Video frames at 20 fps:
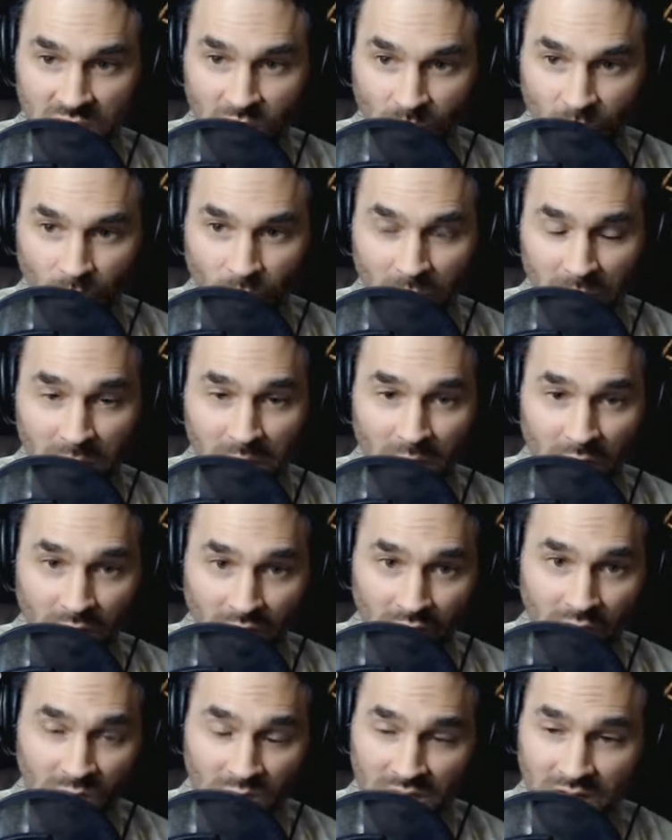you warm up
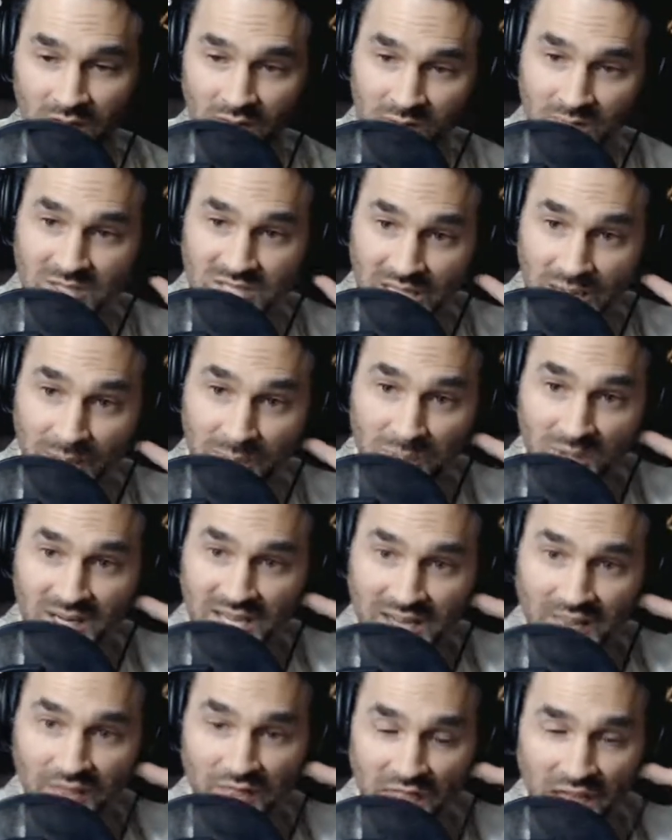all three of them
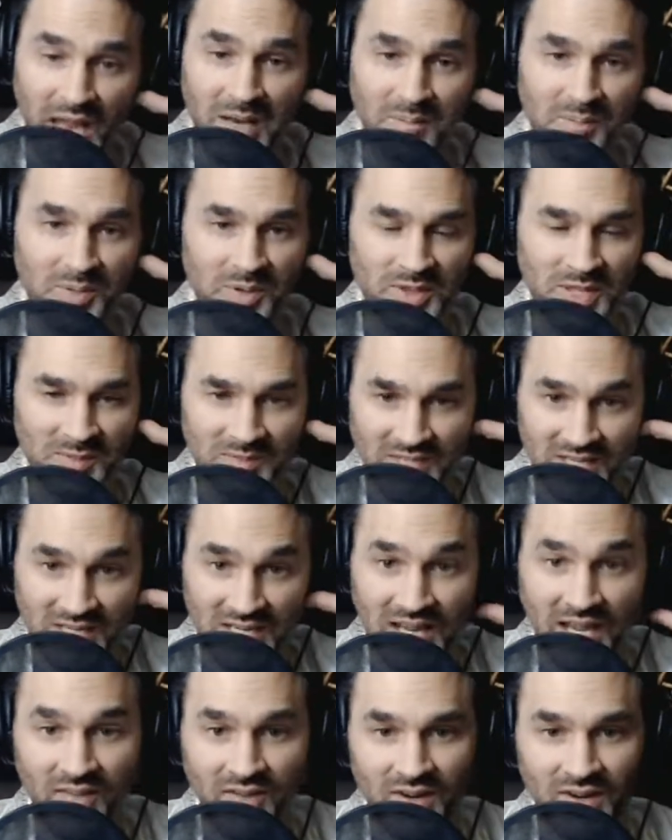separately and then put them
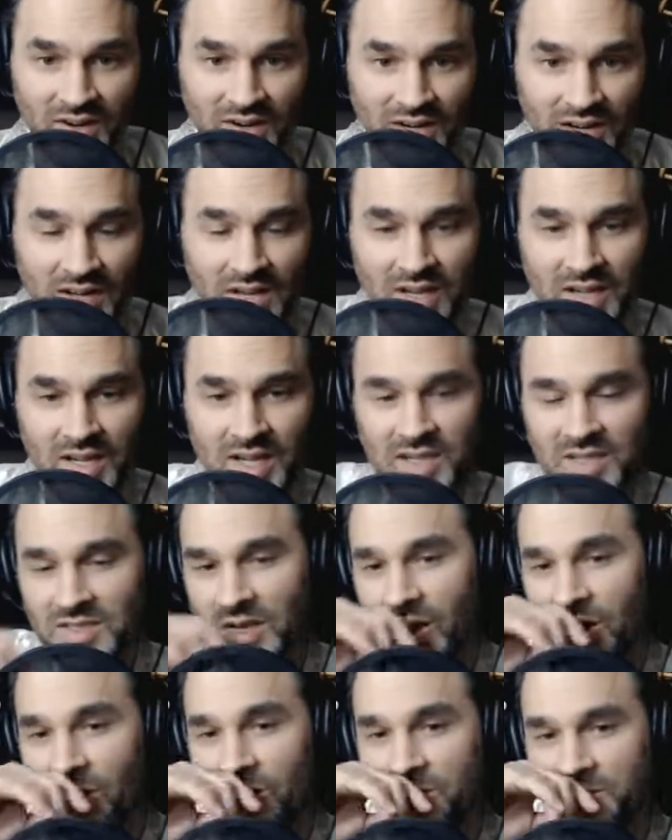together.
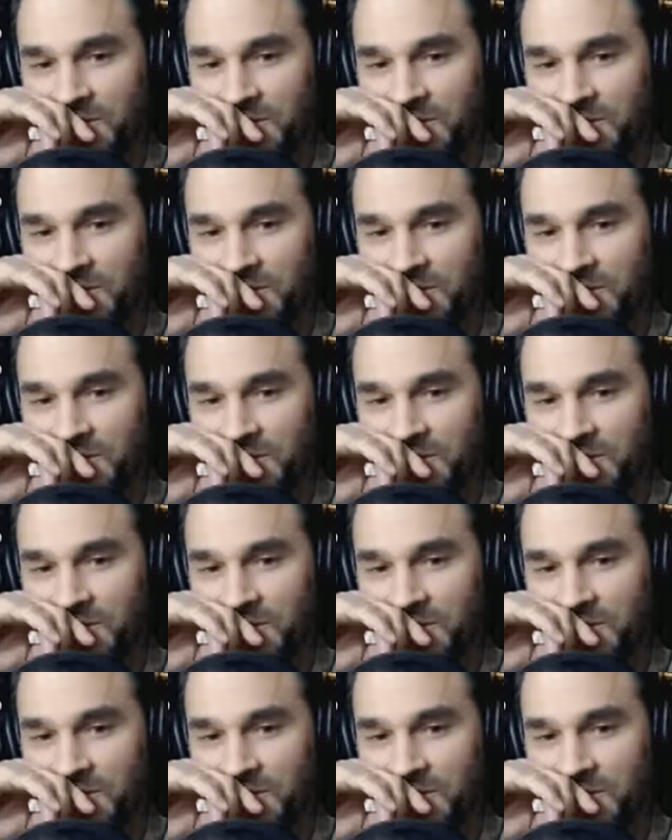So,